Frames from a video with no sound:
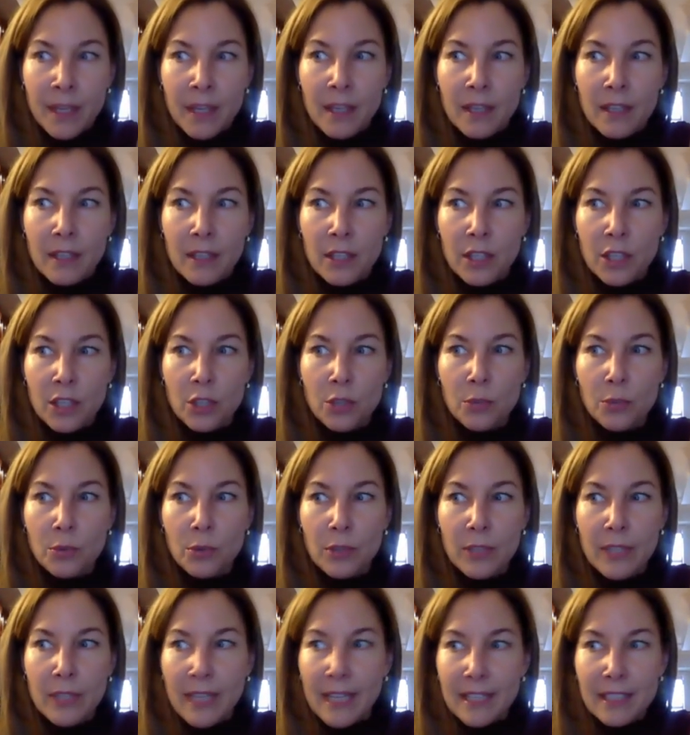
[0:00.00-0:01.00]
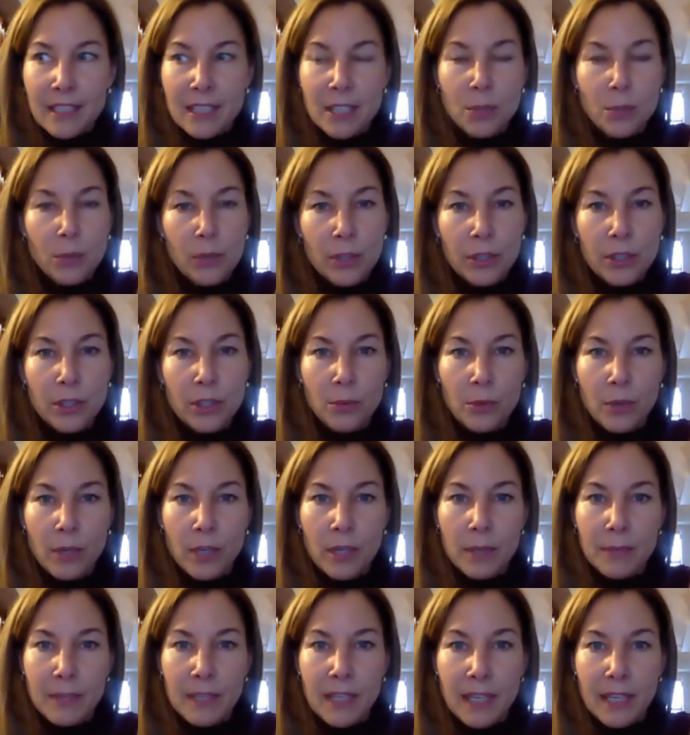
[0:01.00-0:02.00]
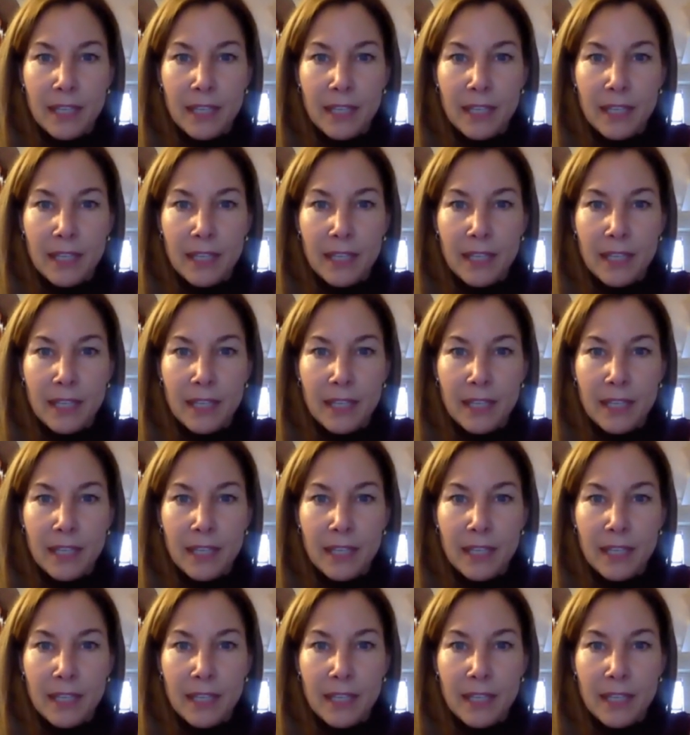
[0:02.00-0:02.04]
you will get to where you want to be.